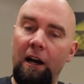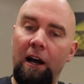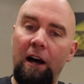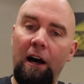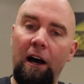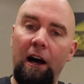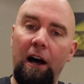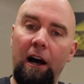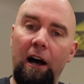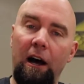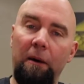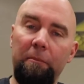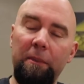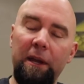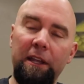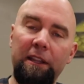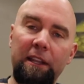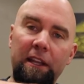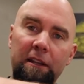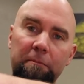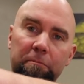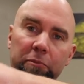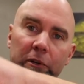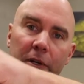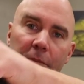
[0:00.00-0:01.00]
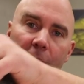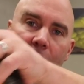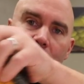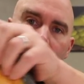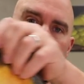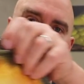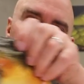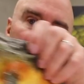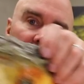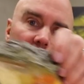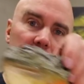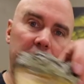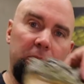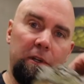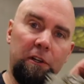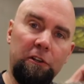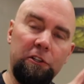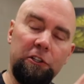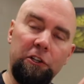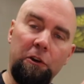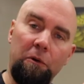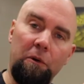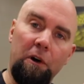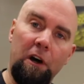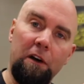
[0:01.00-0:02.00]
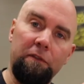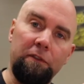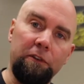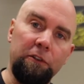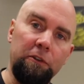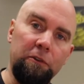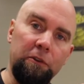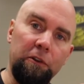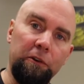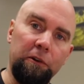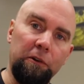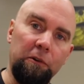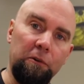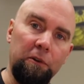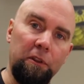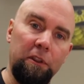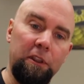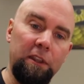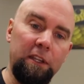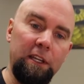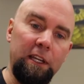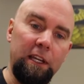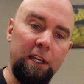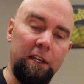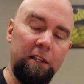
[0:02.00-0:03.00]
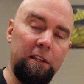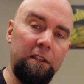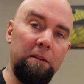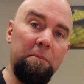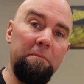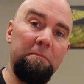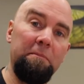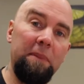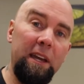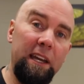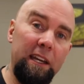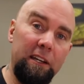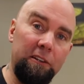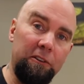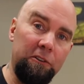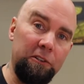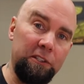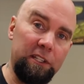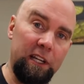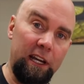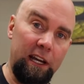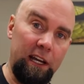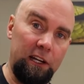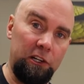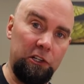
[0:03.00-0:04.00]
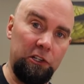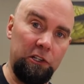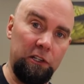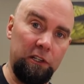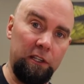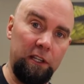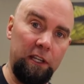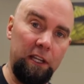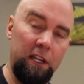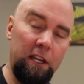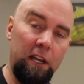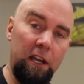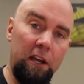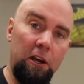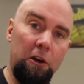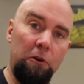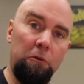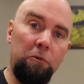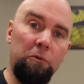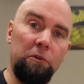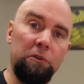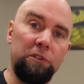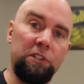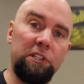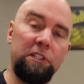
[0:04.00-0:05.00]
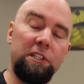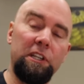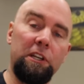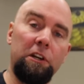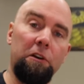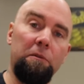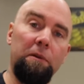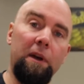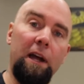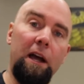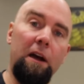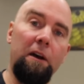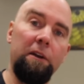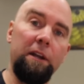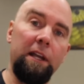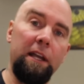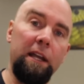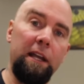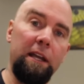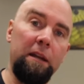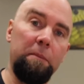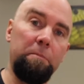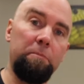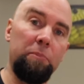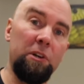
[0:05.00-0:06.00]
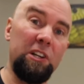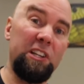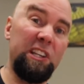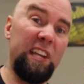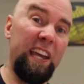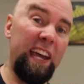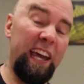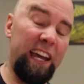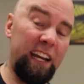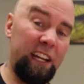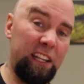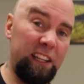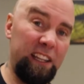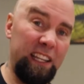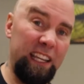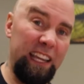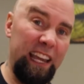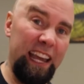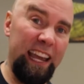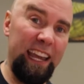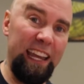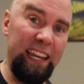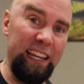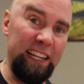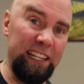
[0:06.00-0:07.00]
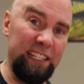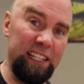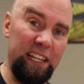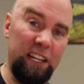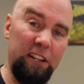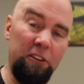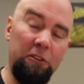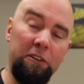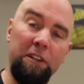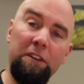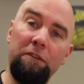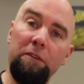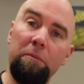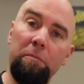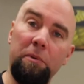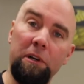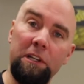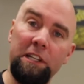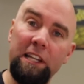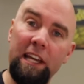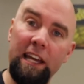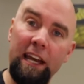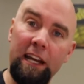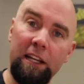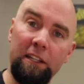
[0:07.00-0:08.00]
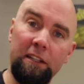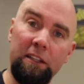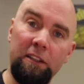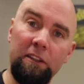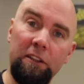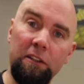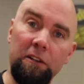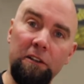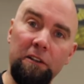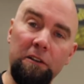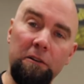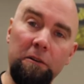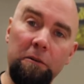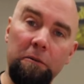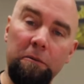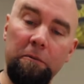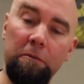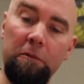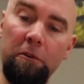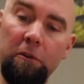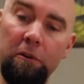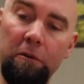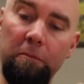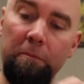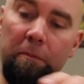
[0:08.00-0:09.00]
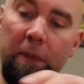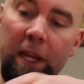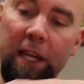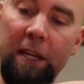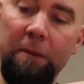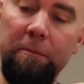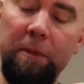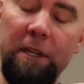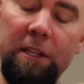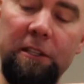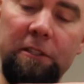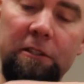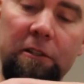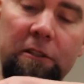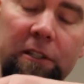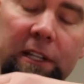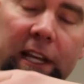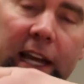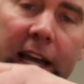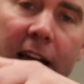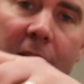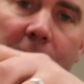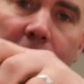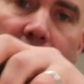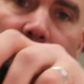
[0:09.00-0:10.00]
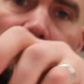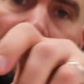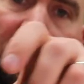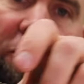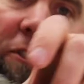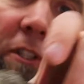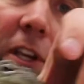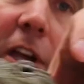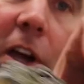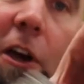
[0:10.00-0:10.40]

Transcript: um, and then pretty much the females go off and do their own thing. The males actually will stick around and protect the eggs, and they'll even protect their, their babies, their tadpoles.